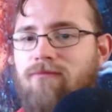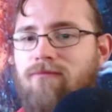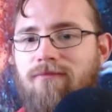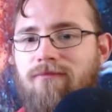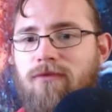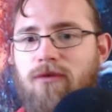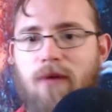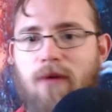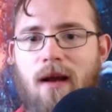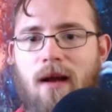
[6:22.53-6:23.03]

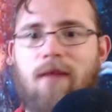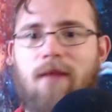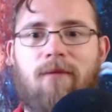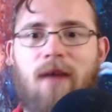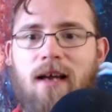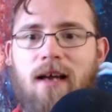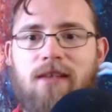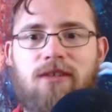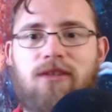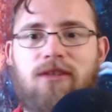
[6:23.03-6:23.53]
trying to
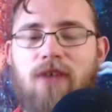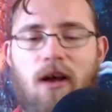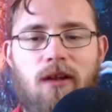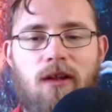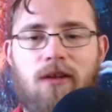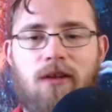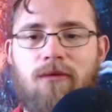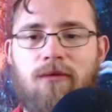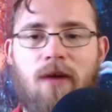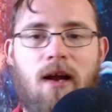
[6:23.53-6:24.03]
find
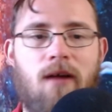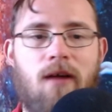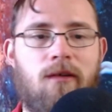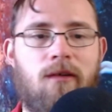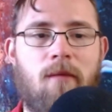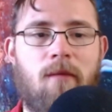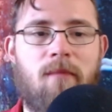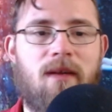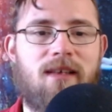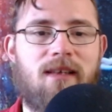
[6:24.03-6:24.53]
solid
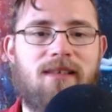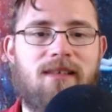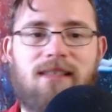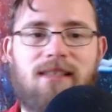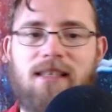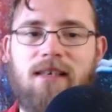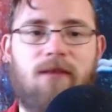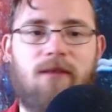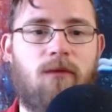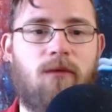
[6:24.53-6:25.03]
ground amid a
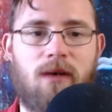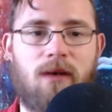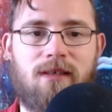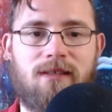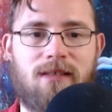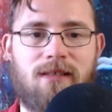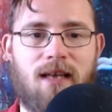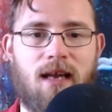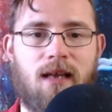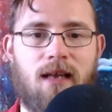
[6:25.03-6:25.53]
sea of
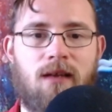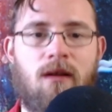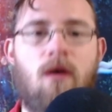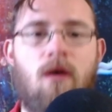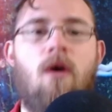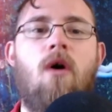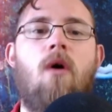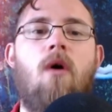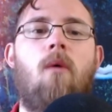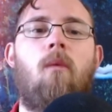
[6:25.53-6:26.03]
quicksand.
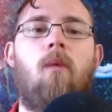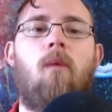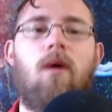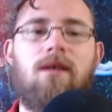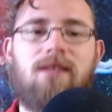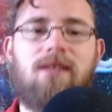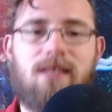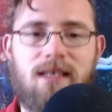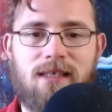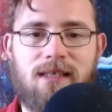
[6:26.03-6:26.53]

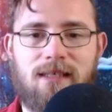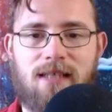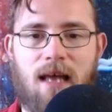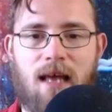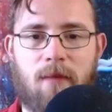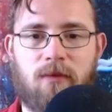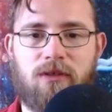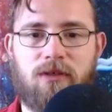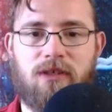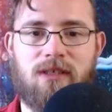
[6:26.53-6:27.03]
Once he
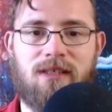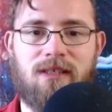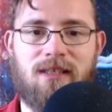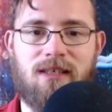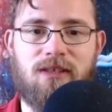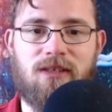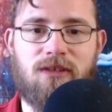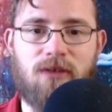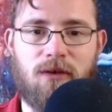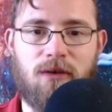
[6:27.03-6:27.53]
establishes
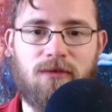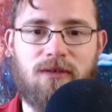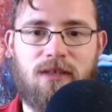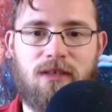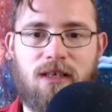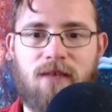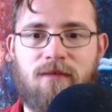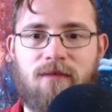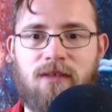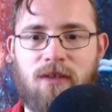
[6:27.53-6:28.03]
the
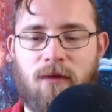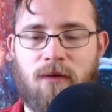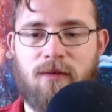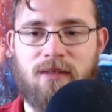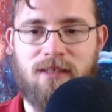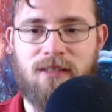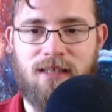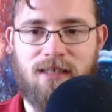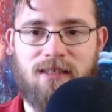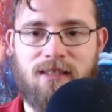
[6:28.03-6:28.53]
certainty of his own
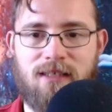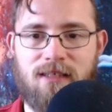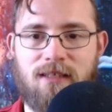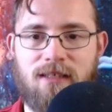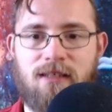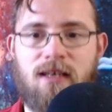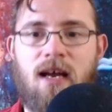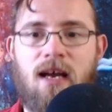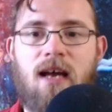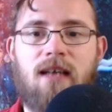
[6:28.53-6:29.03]

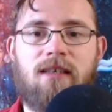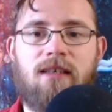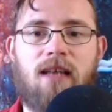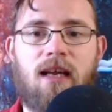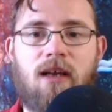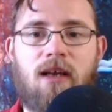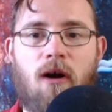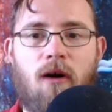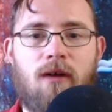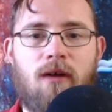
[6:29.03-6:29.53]
existence,
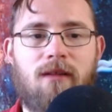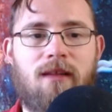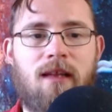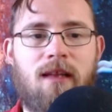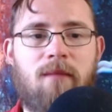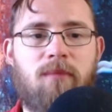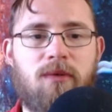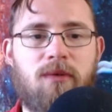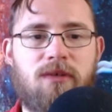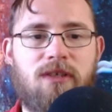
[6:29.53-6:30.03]
Descartes
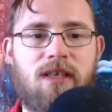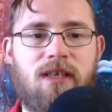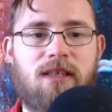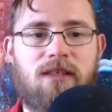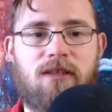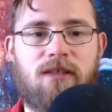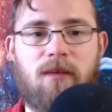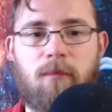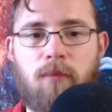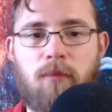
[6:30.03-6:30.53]
then
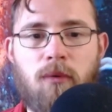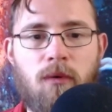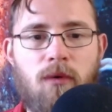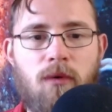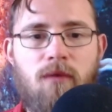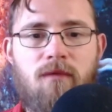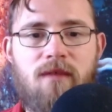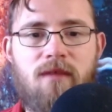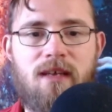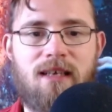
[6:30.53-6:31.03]
proceeds to
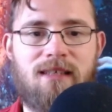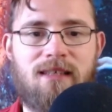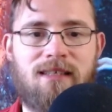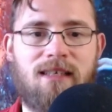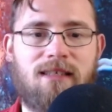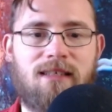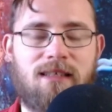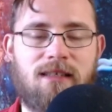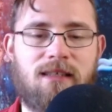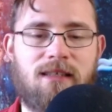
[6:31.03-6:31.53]
prove the
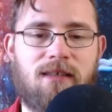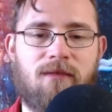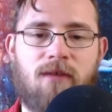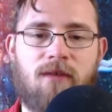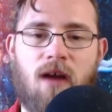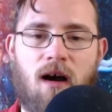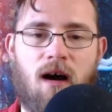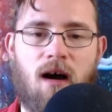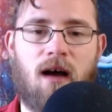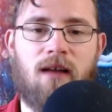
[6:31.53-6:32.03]
existence of
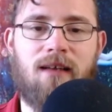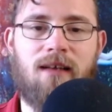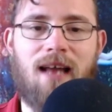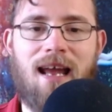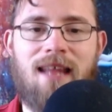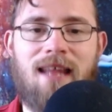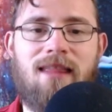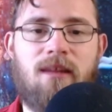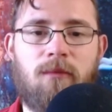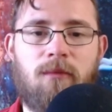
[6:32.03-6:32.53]
God
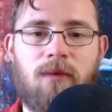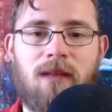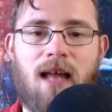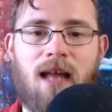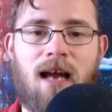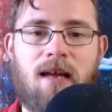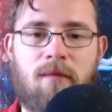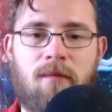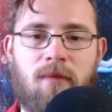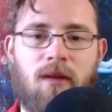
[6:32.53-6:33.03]
and the
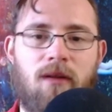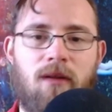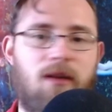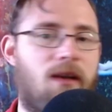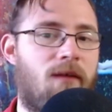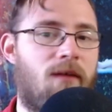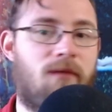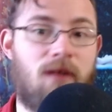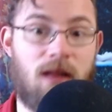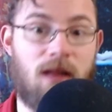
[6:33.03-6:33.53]

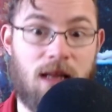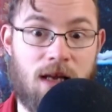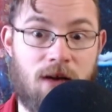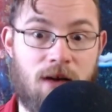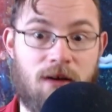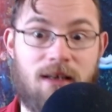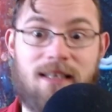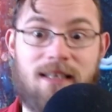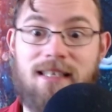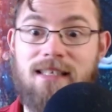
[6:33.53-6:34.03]
reliability of
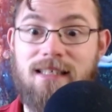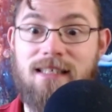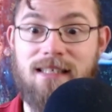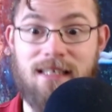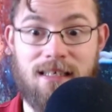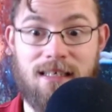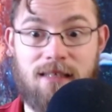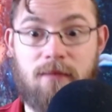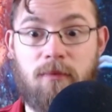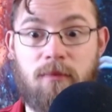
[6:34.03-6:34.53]
clear and
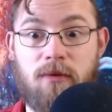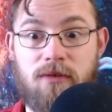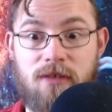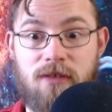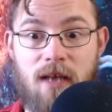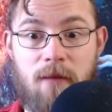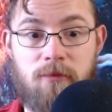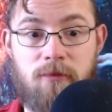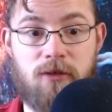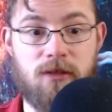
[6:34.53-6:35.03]
distinct
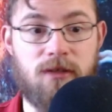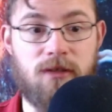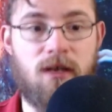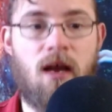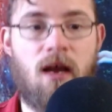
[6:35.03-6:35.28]
perceptions,